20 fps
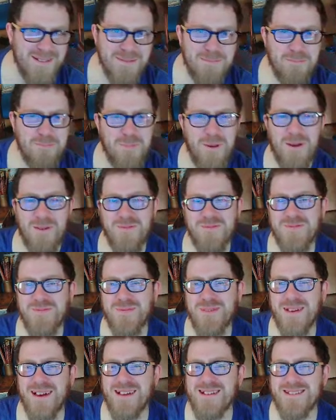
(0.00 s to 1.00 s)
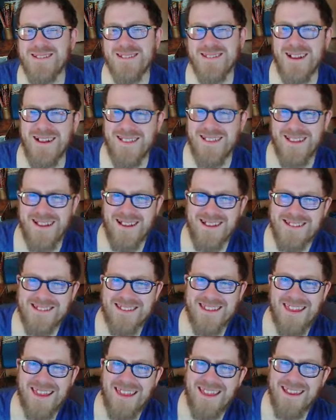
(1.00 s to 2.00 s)
But first, I'll
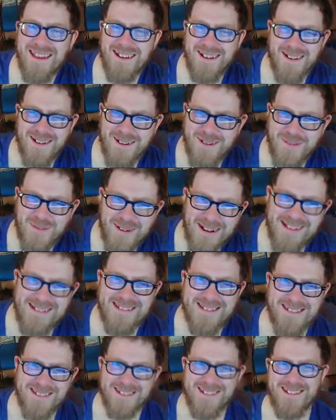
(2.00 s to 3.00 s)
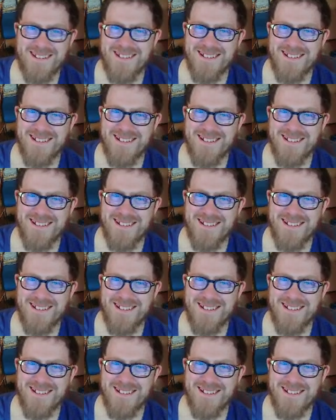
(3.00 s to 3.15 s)
ask Ian a question.